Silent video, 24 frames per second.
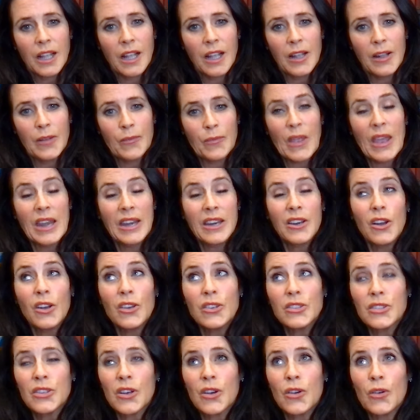um, and it
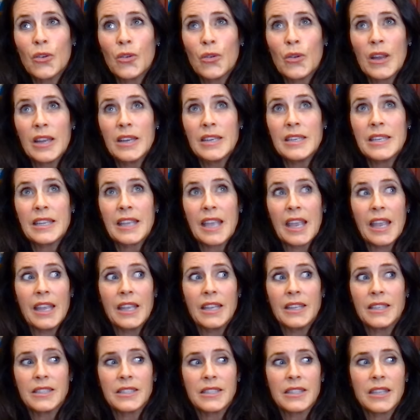also
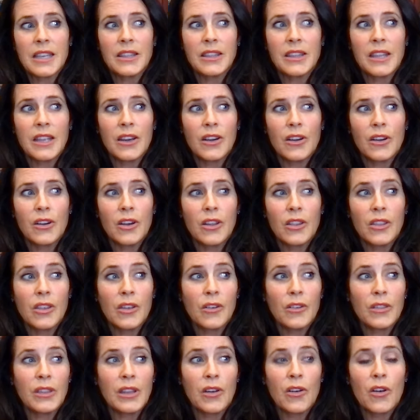indicates that there,
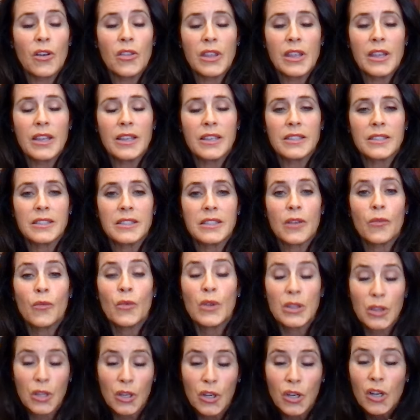that there are things.
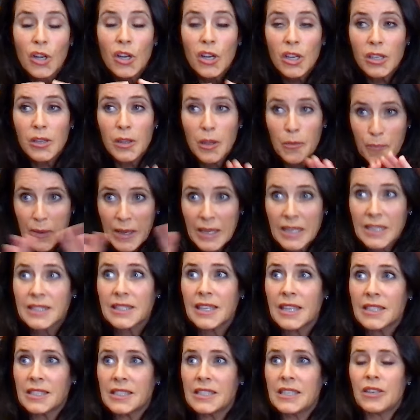With the good, the biggest
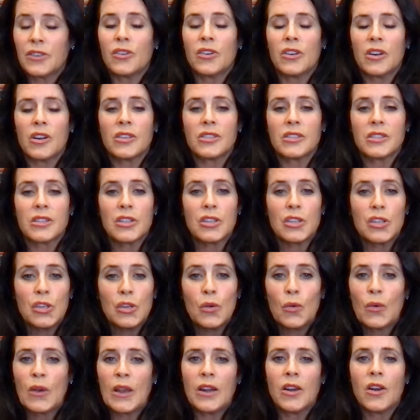lesson here are
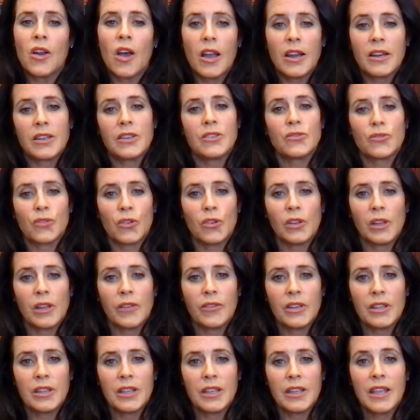you cannot control
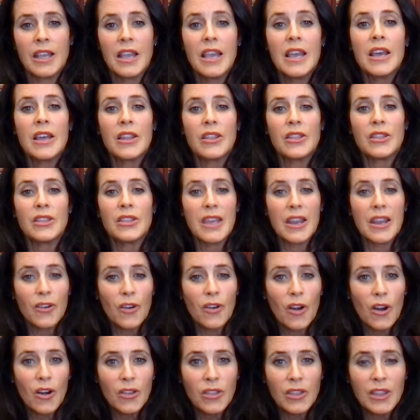everything. There
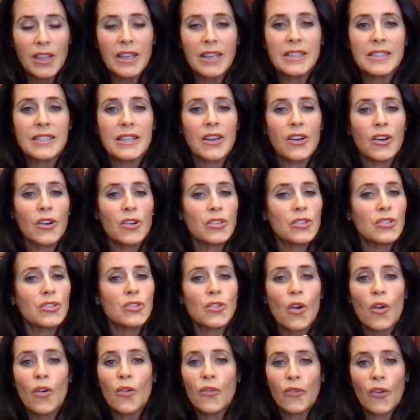are things that are
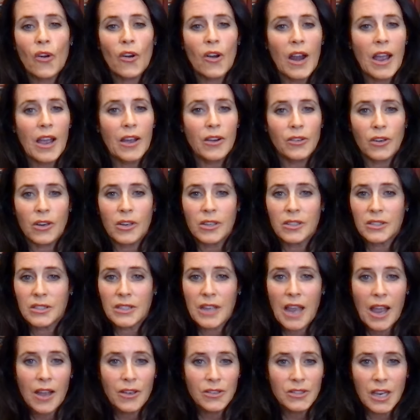so far out
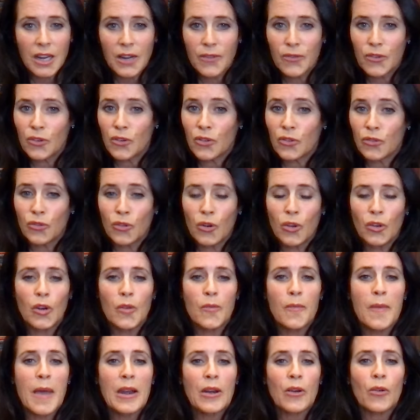outside of your control. No
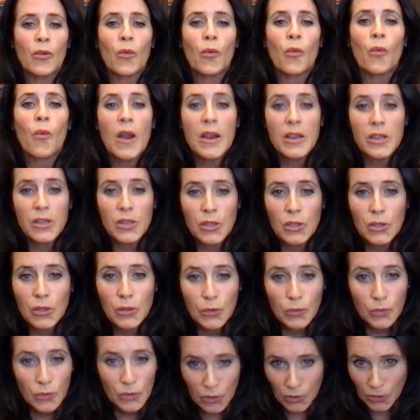matter what
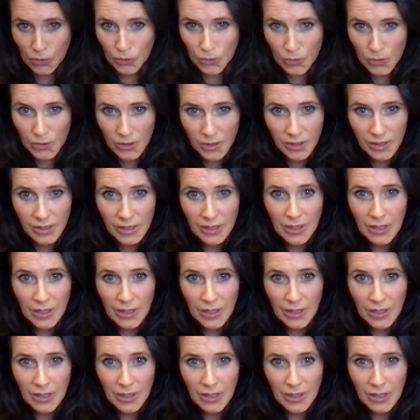you do,